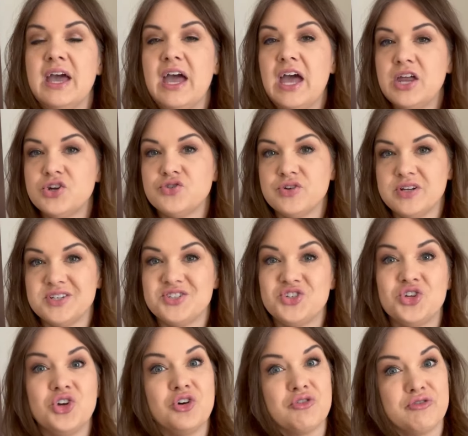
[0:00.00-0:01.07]
entrance
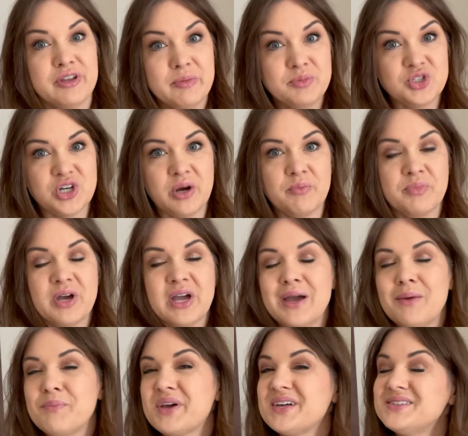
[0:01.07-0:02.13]
to your flip jump
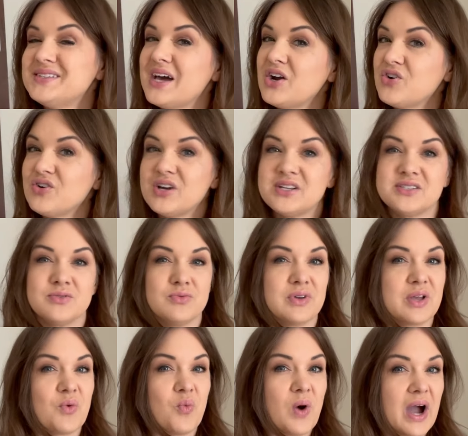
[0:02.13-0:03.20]
because that creates a
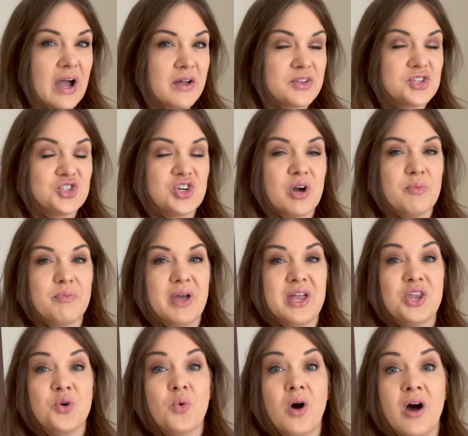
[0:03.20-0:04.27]
really wild jump and
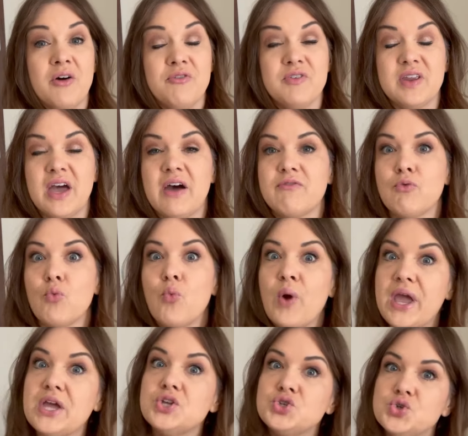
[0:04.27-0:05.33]
you often have
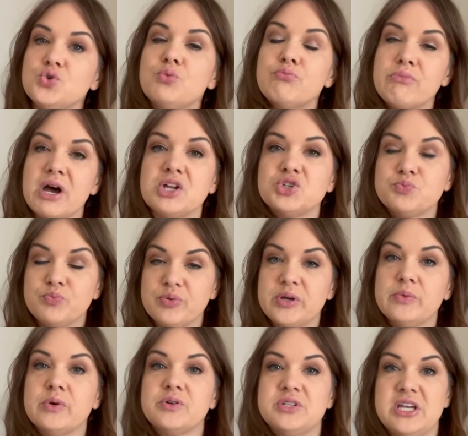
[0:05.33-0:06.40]
way too much
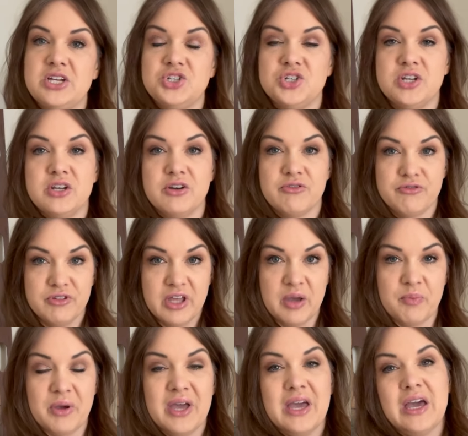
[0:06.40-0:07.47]
pre-rotation in your
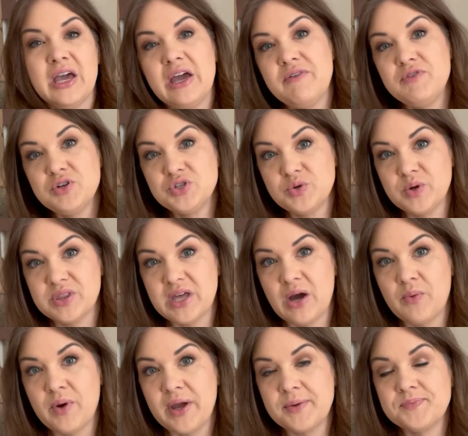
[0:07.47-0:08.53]
flip if you do it that
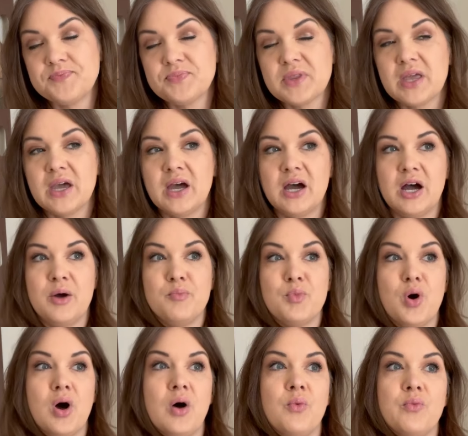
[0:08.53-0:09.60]
way. Um,
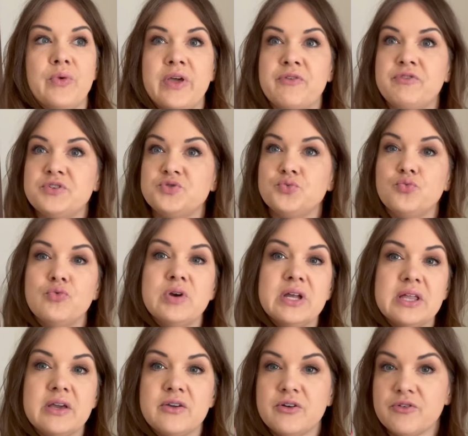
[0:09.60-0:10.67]
if it's
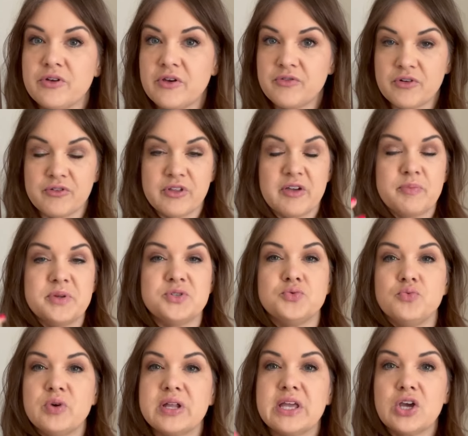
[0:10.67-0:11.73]
really if your flip is
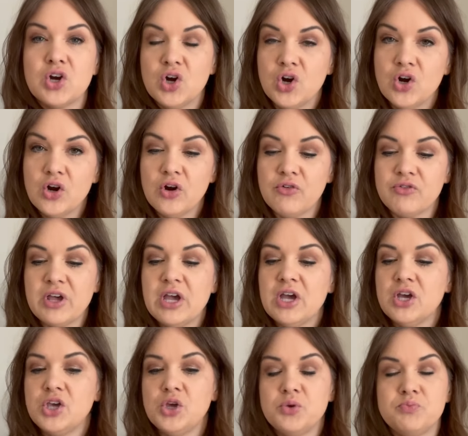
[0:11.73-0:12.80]
really curved,
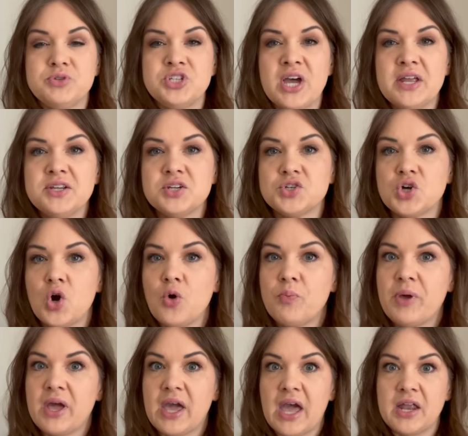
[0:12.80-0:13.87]
you tend to toe
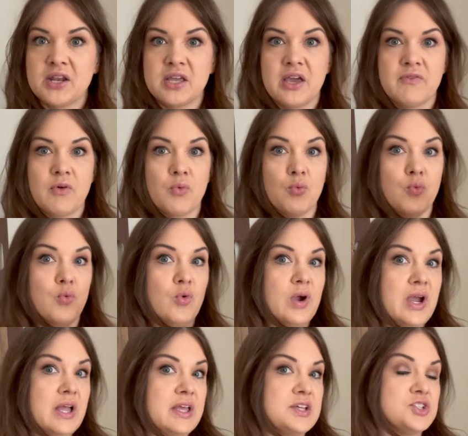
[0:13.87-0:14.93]
pick and give a
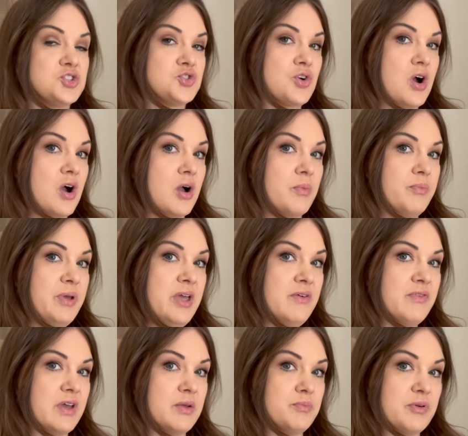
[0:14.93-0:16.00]
really strong
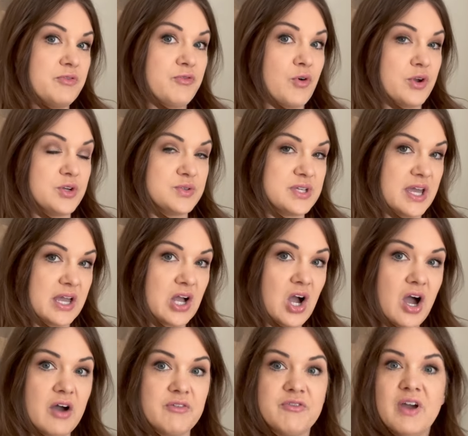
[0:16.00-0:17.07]
pivot before you take
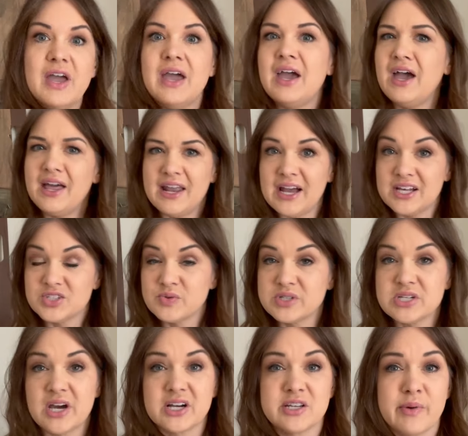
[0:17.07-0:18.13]
off. And as we
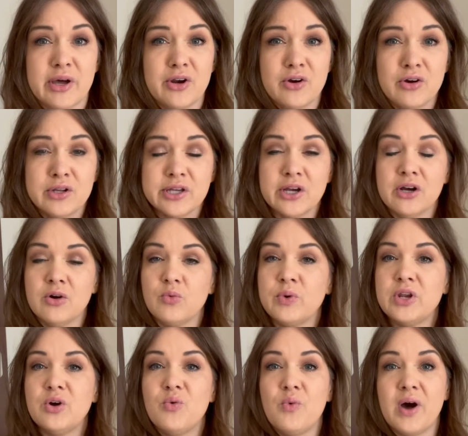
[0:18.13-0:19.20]
talked about earlier, we
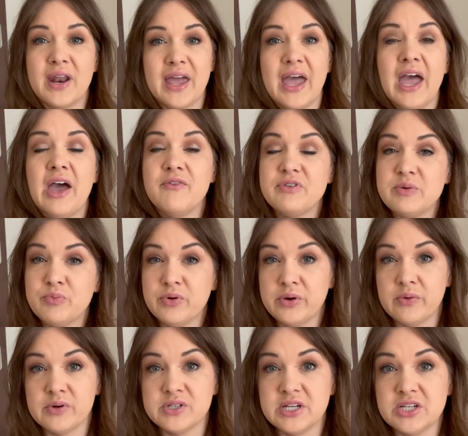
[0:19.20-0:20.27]
don't want a heavy
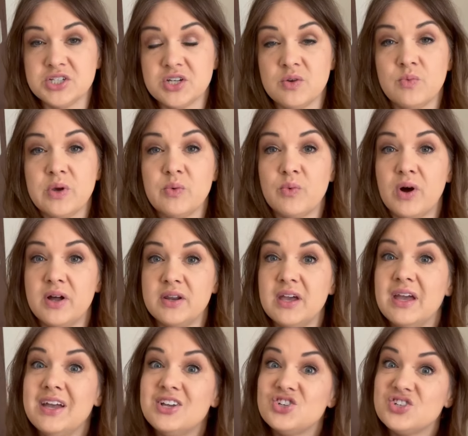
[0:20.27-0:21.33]
pre-rotation. We want
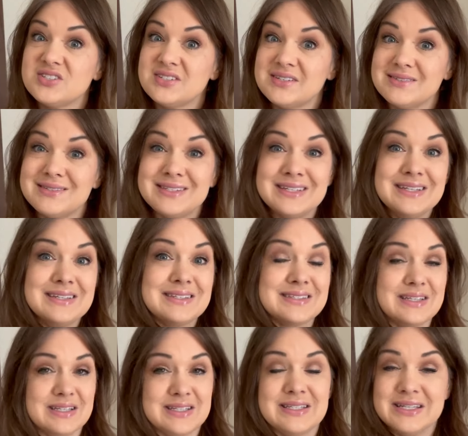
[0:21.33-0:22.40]
just a
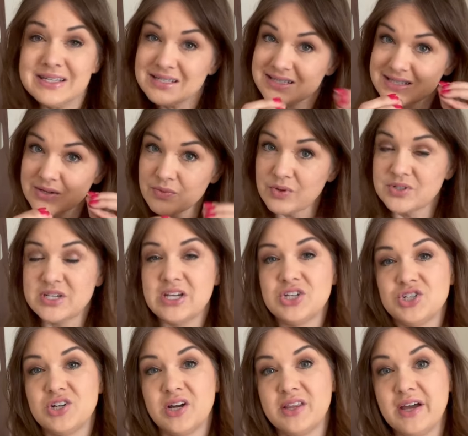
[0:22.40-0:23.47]
teensy, teensy
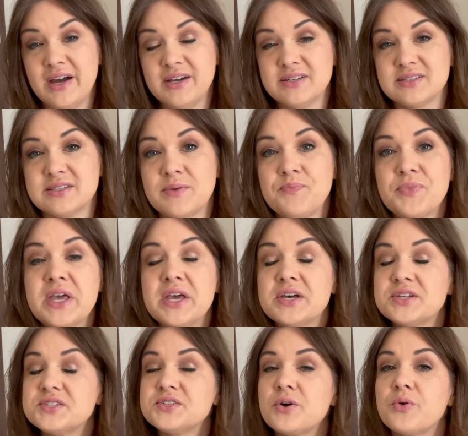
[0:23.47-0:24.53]
rotation on the ice.
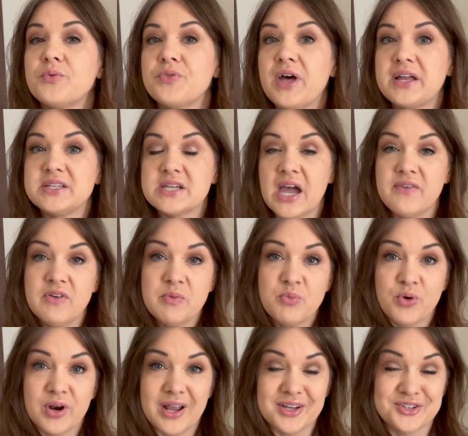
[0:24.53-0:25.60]
So that diving
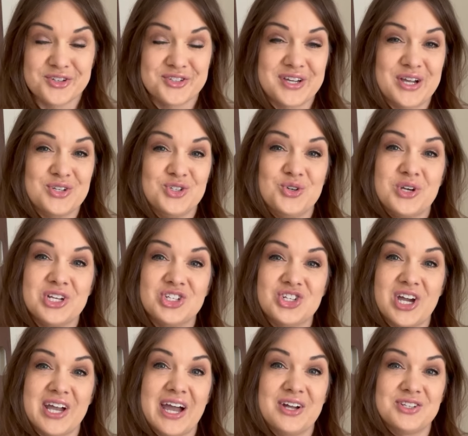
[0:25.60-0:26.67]
board exercise you can
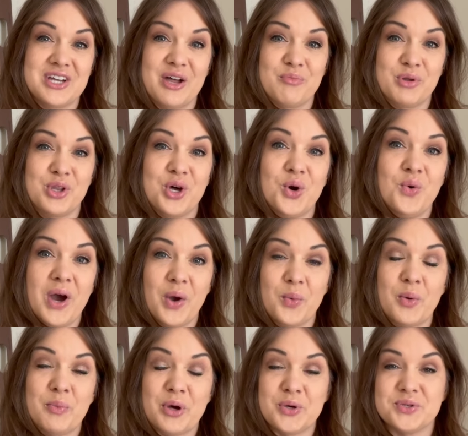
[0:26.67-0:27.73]
check out down below. I
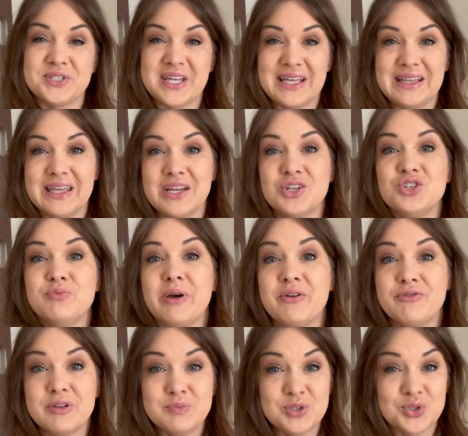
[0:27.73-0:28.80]
will post a link to my
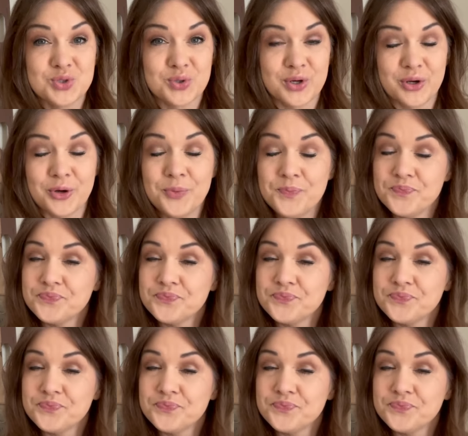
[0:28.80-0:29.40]
flip tutorial